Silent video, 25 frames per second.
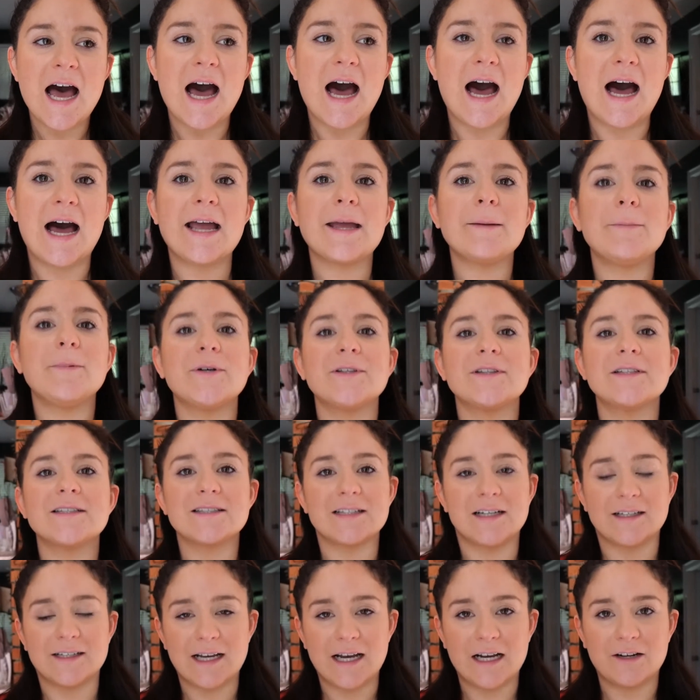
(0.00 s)
I put this
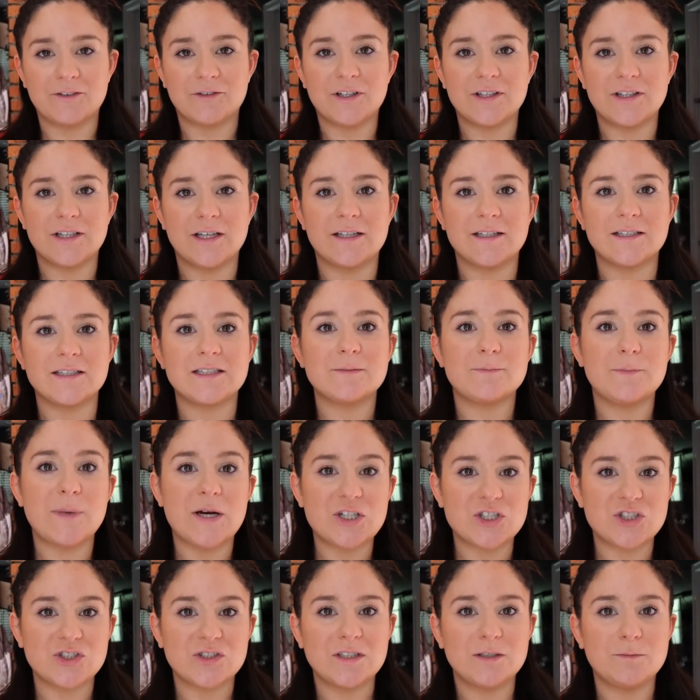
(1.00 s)
on everything,
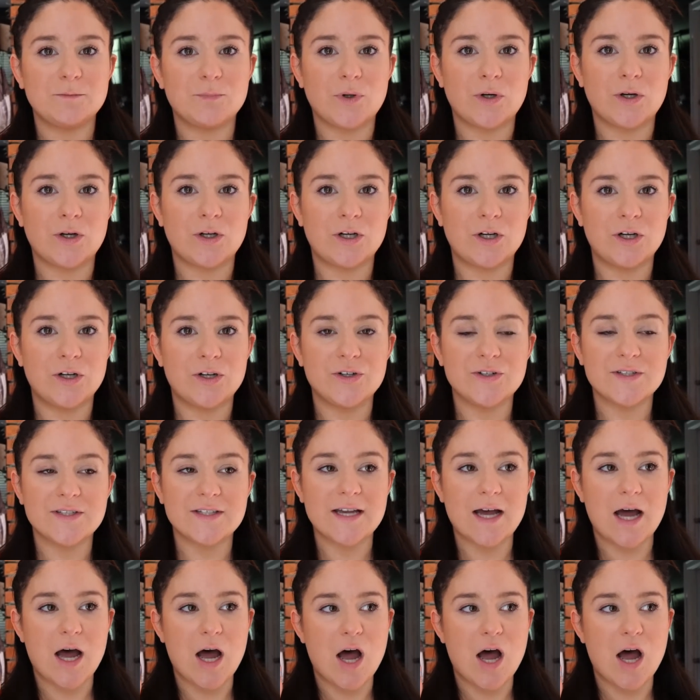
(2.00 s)
especially burgers.